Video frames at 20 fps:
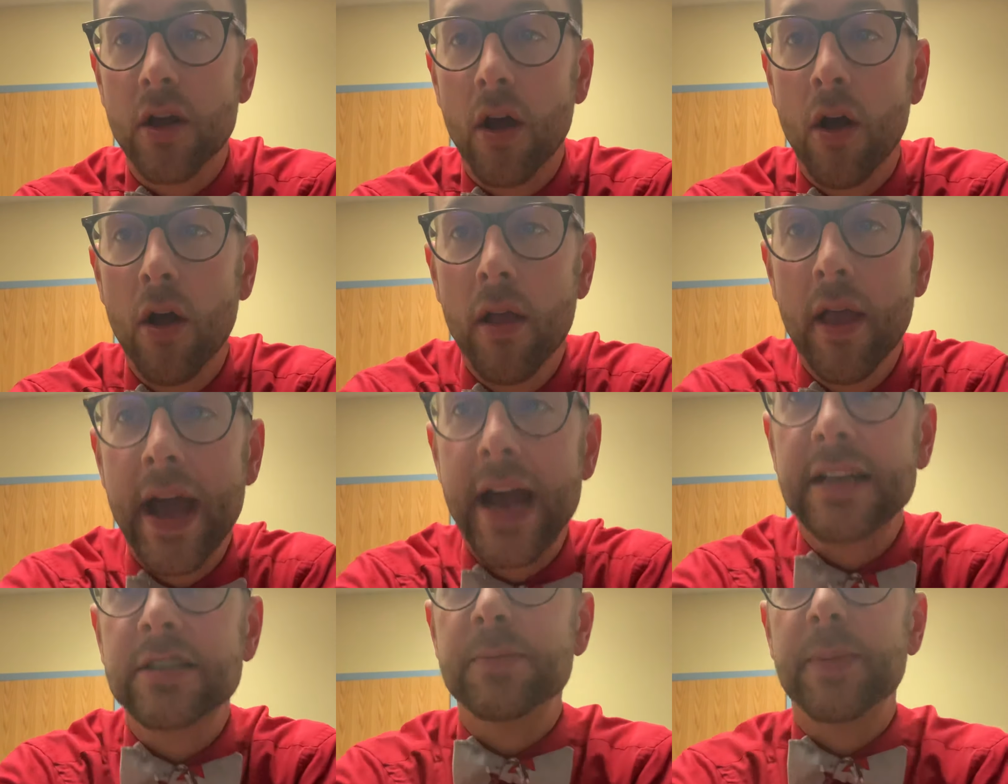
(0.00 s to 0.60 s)
all
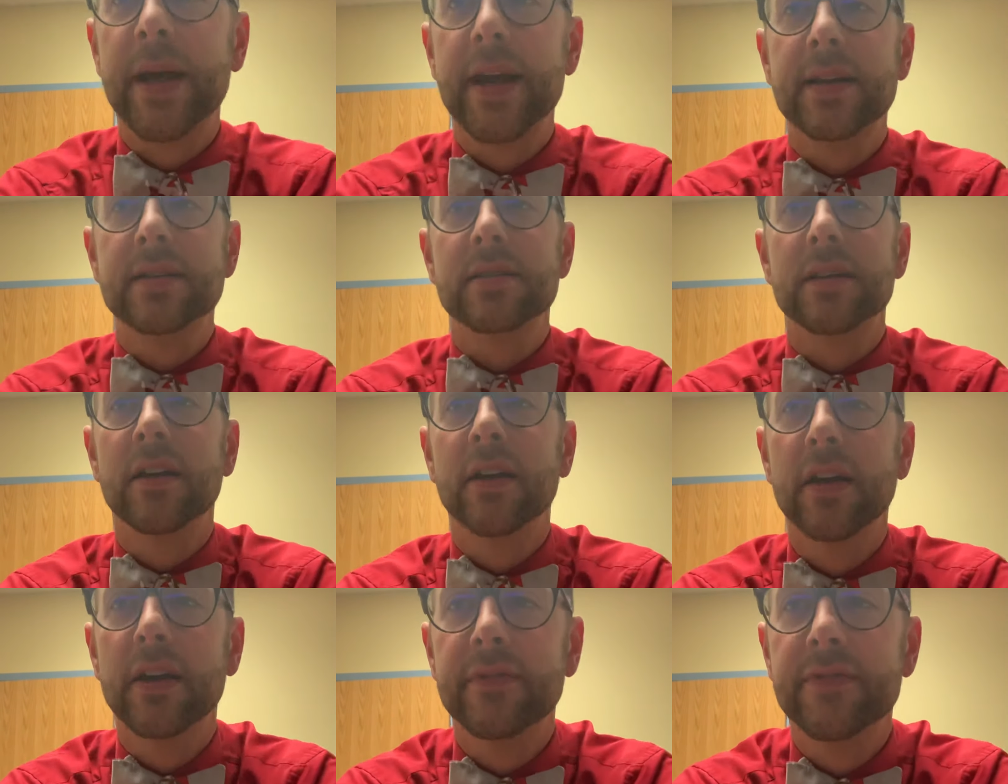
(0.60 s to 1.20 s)
aspects
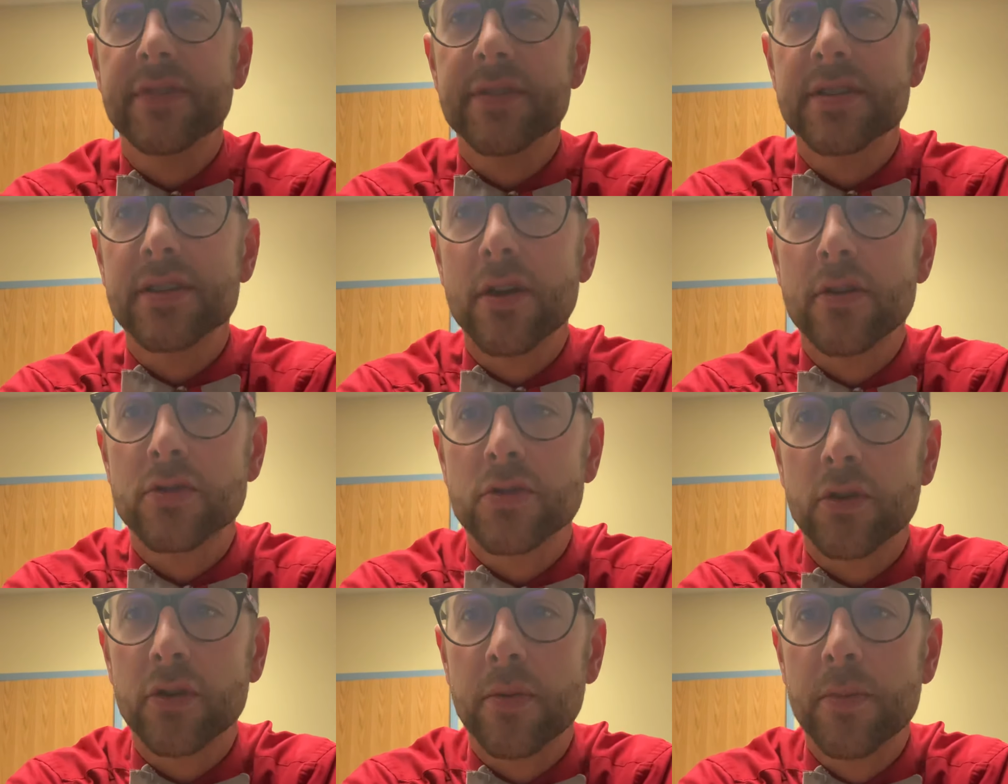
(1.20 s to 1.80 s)
of
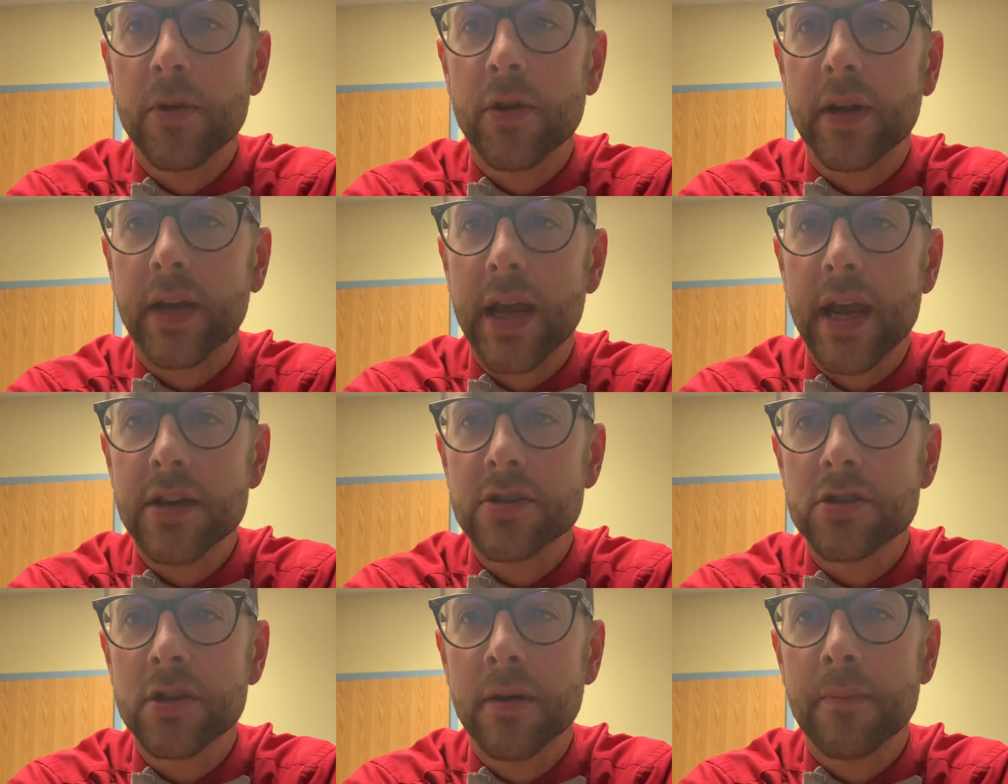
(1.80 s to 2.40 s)
social
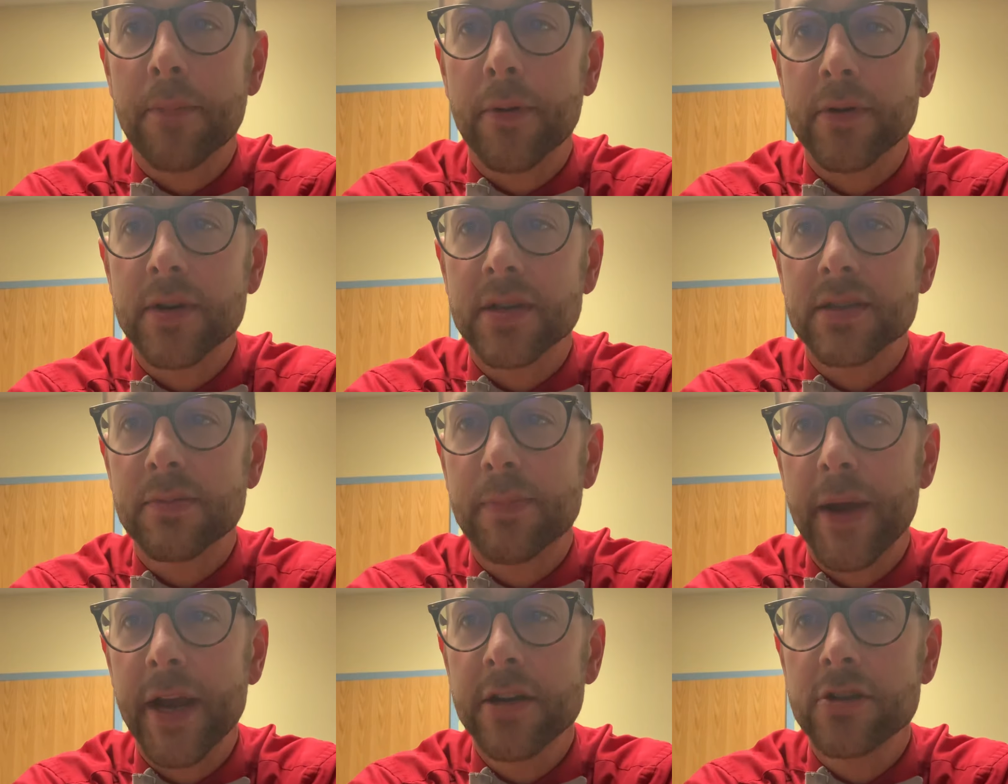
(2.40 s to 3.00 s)
communication and
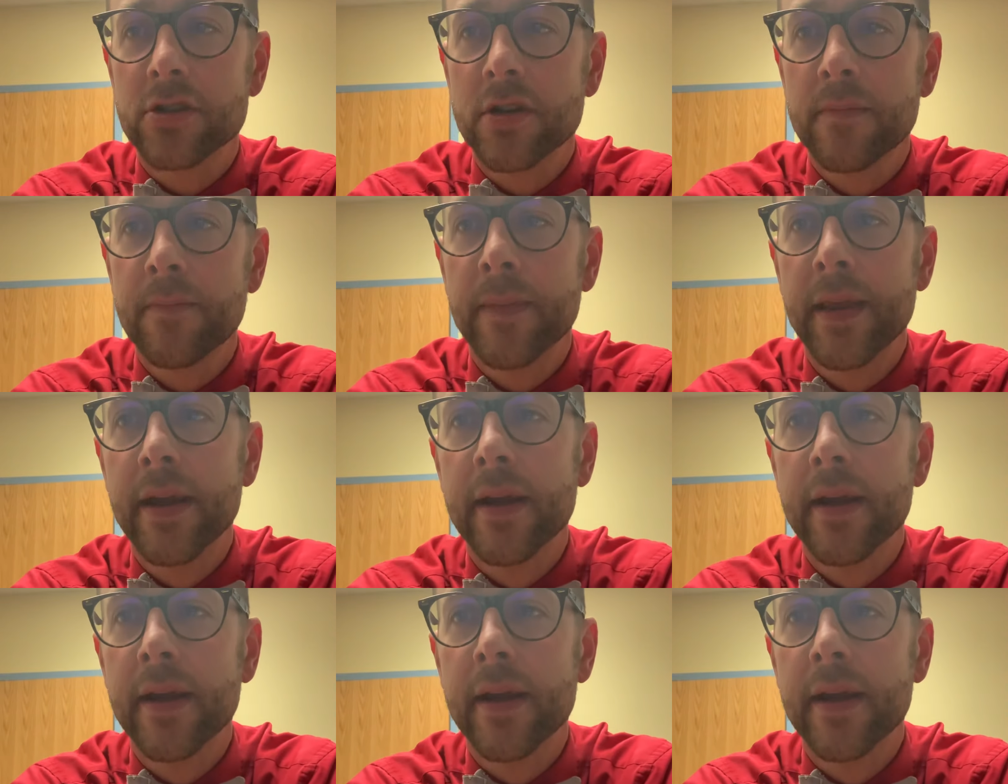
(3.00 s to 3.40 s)
participation.